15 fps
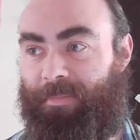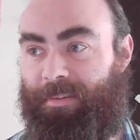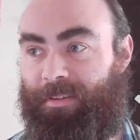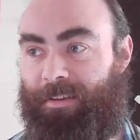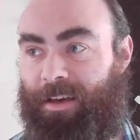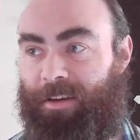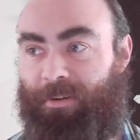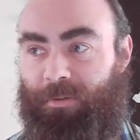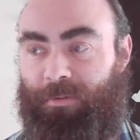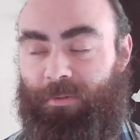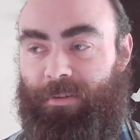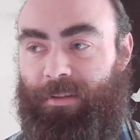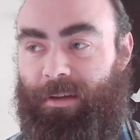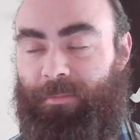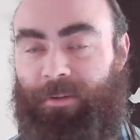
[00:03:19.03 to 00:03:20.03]

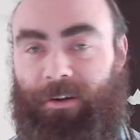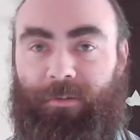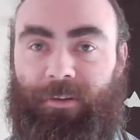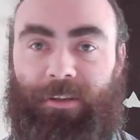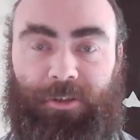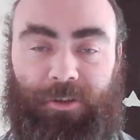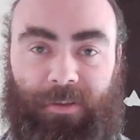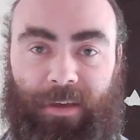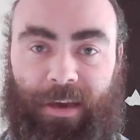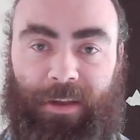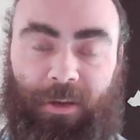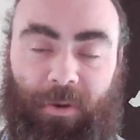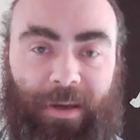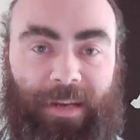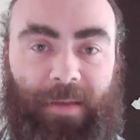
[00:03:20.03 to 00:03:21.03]
I'm not really sure that I
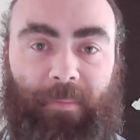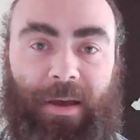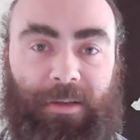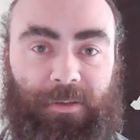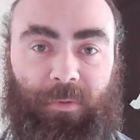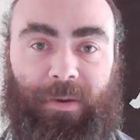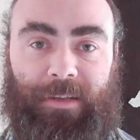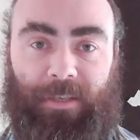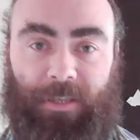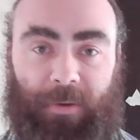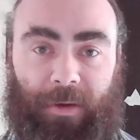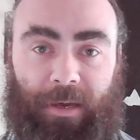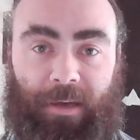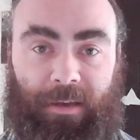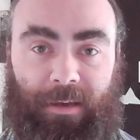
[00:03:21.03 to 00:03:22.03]
know any better way to
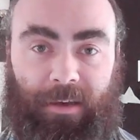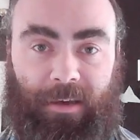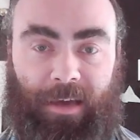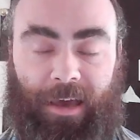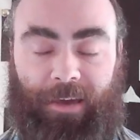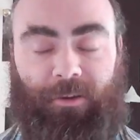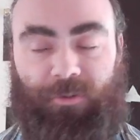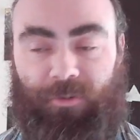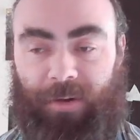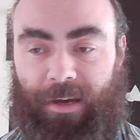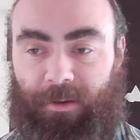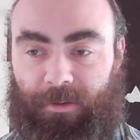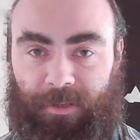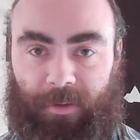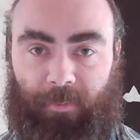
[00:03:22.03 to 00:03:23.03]
do it. I could try
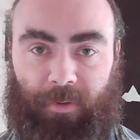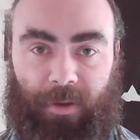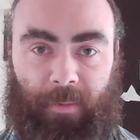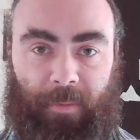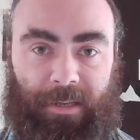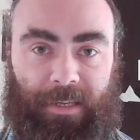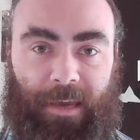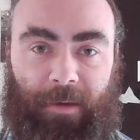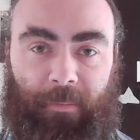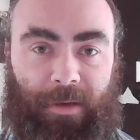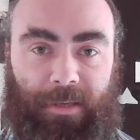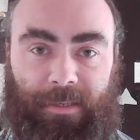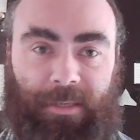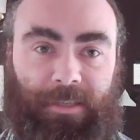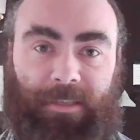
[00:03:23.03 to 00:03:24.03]
using a pre-made
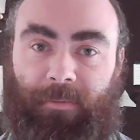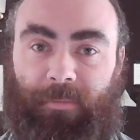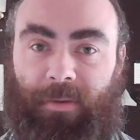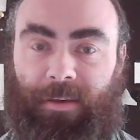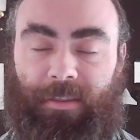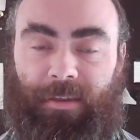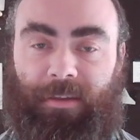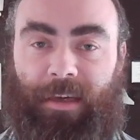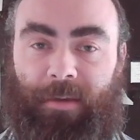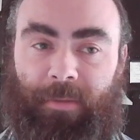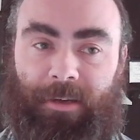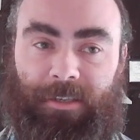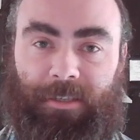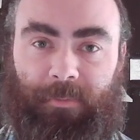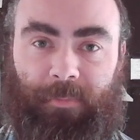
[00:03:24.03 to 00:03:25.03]
database system, but I think that
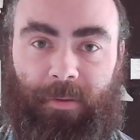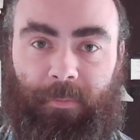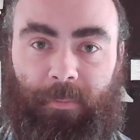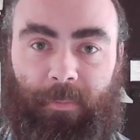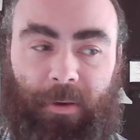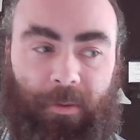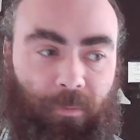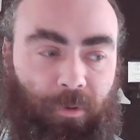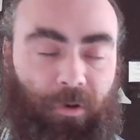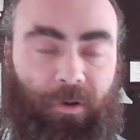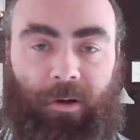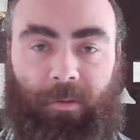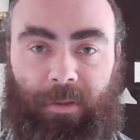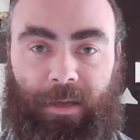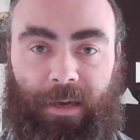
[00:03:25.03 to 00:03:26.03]
might just be a bit more
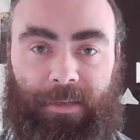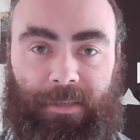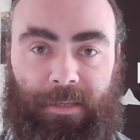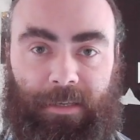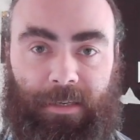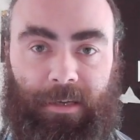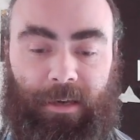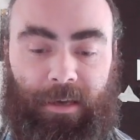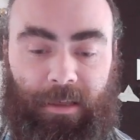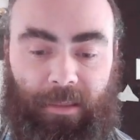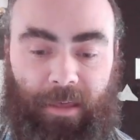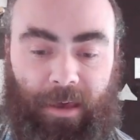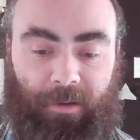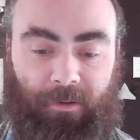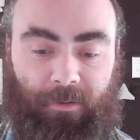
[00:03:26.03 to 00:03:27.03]
complicated
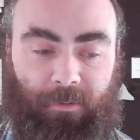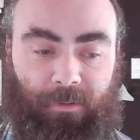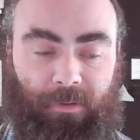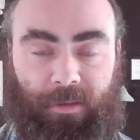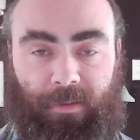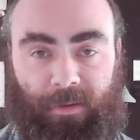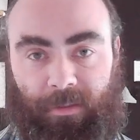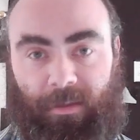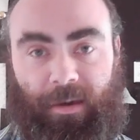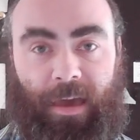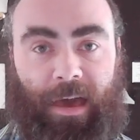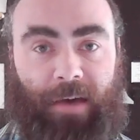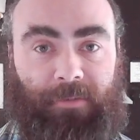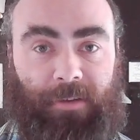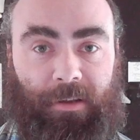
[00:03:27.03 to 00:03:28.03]
than the thing that I
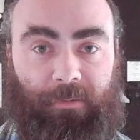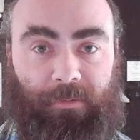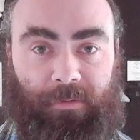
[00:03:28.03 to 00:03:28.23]
have done,